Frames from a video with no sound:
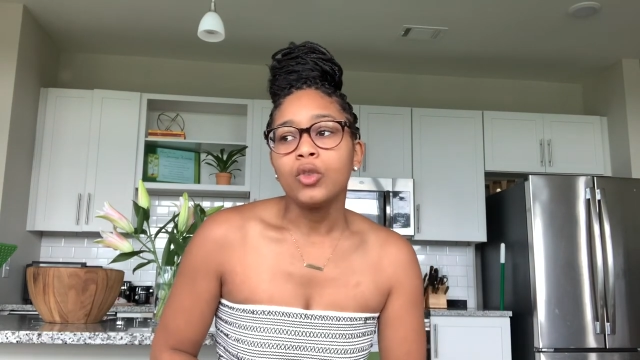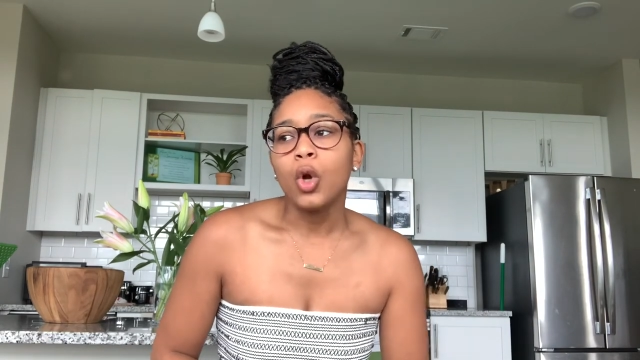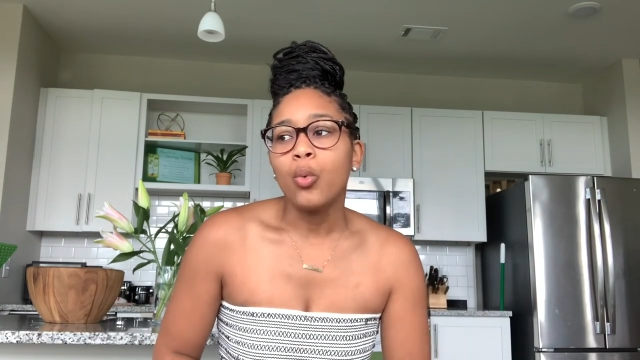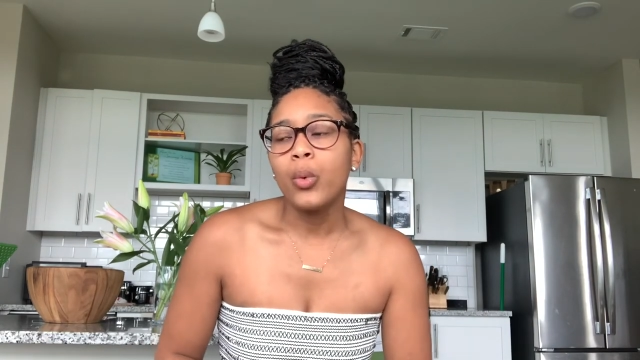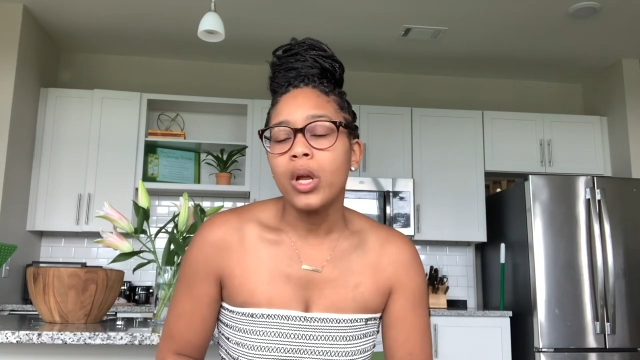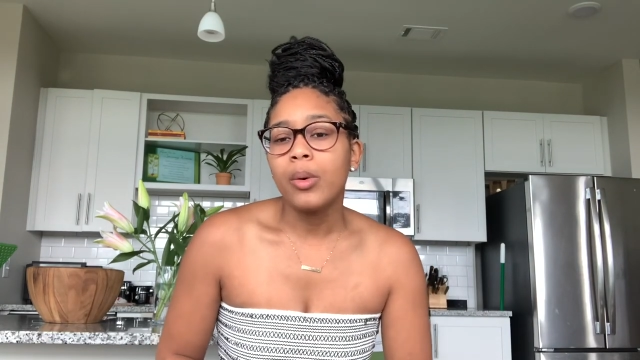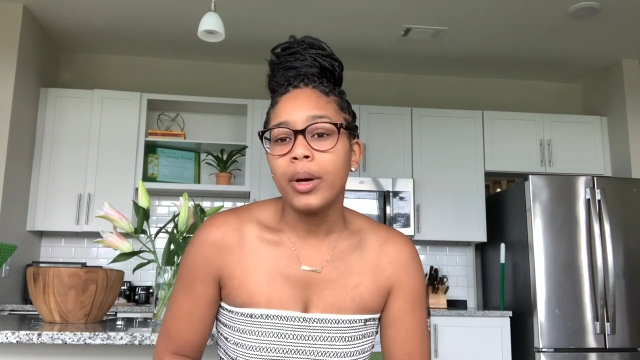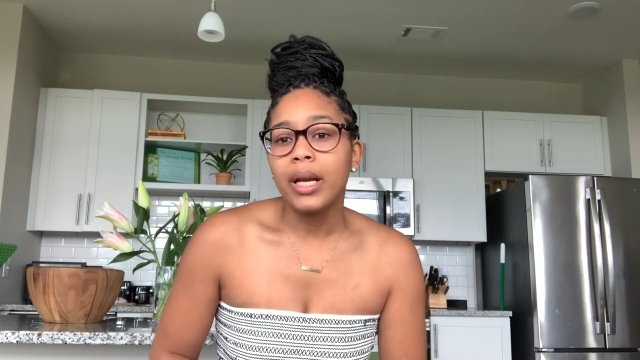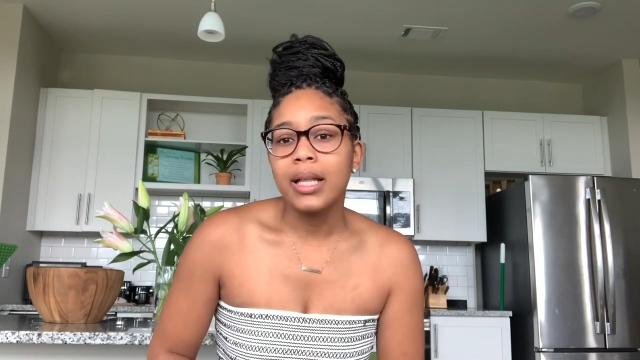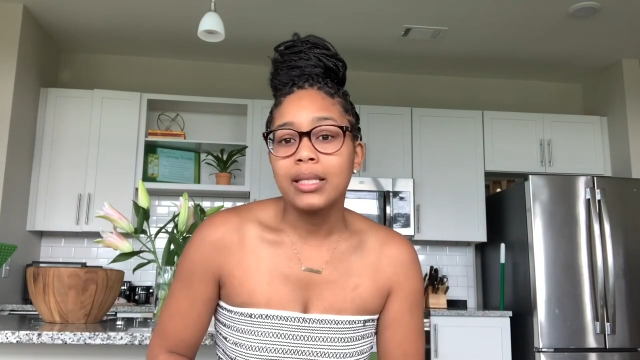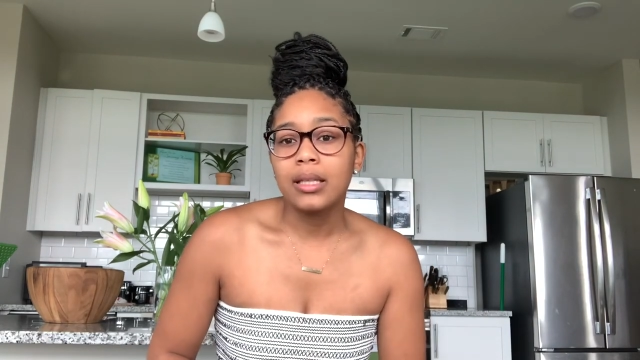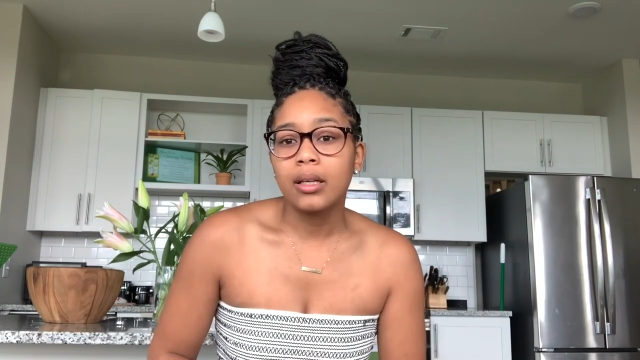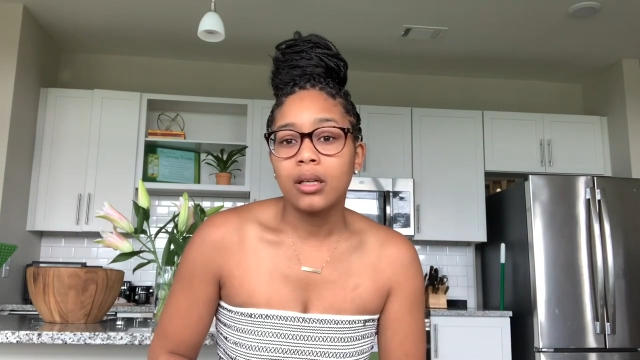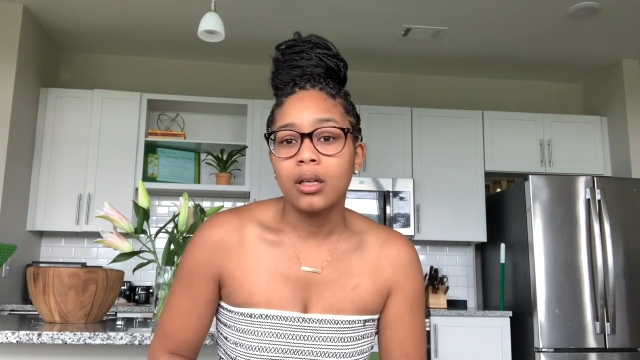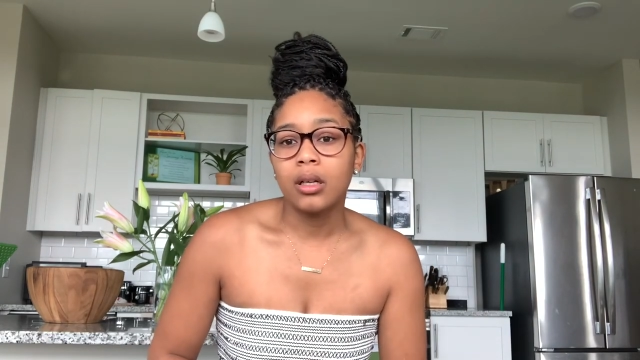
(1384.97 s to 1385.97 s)
we went
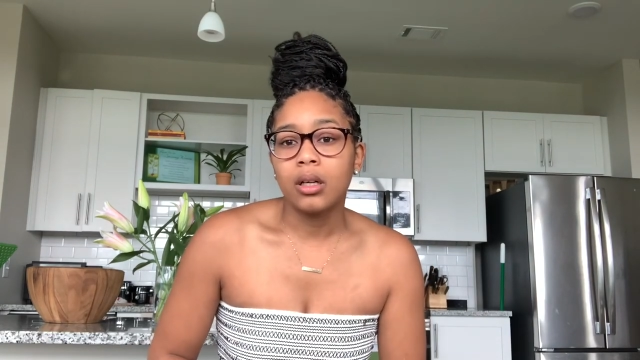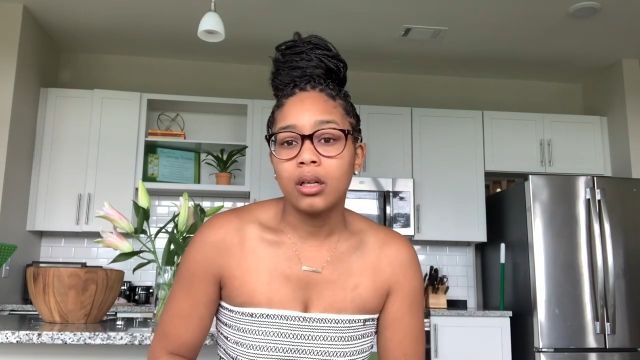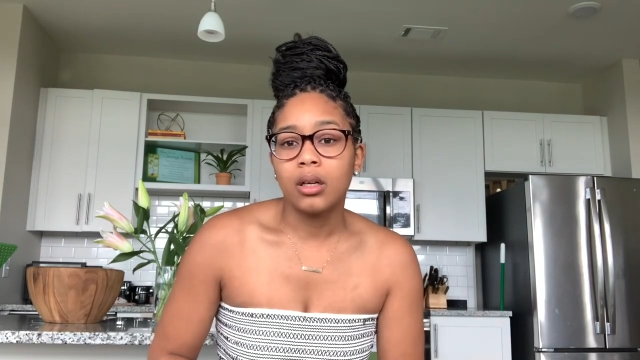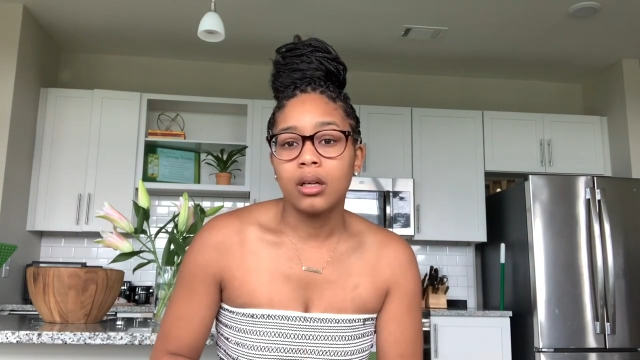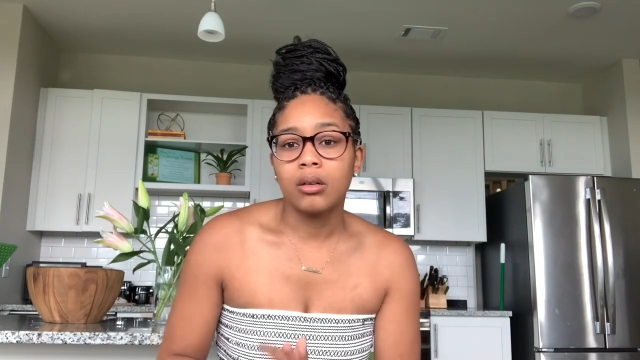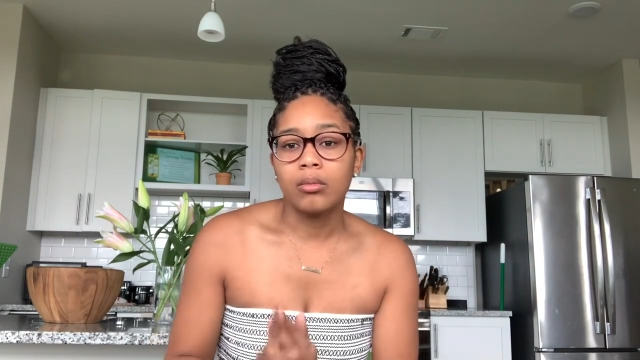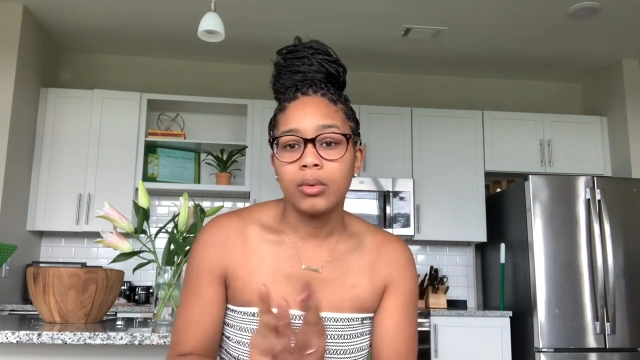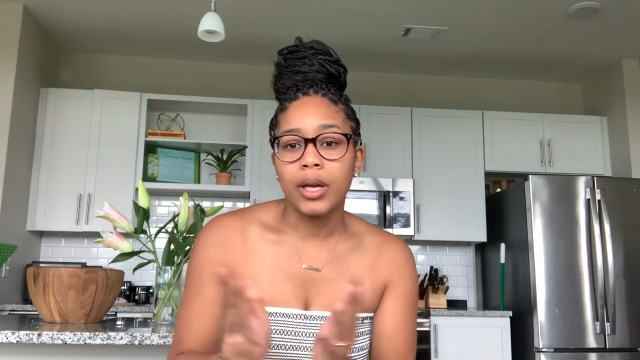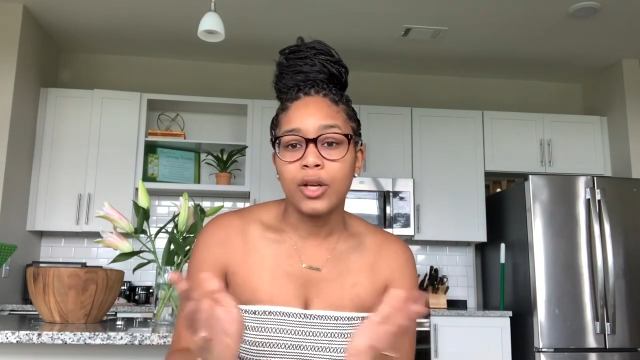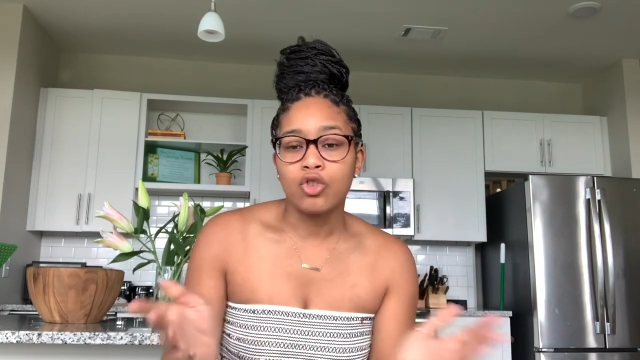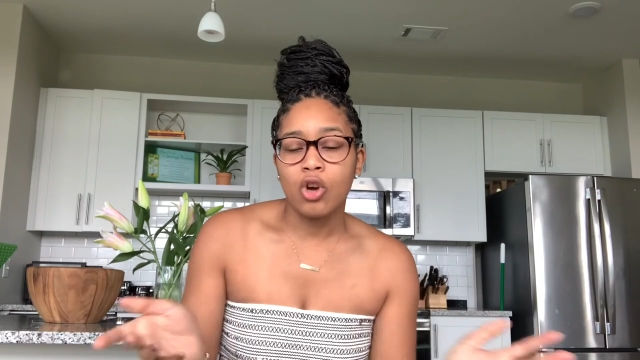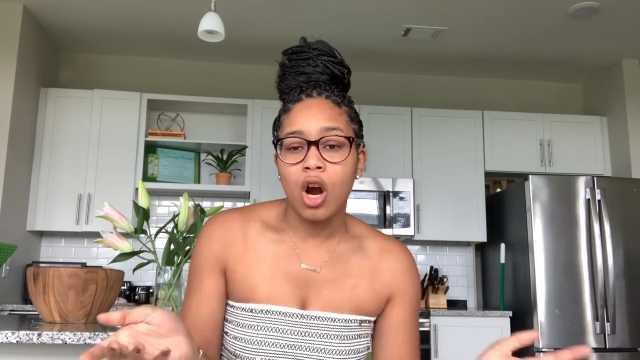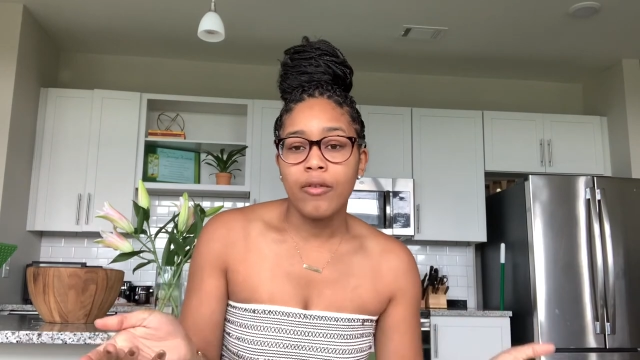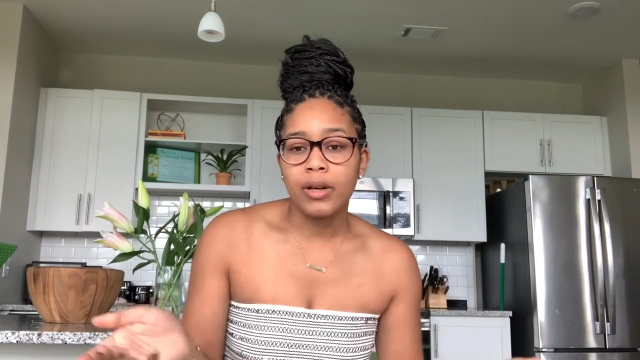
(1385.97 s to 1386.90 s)
into, he drove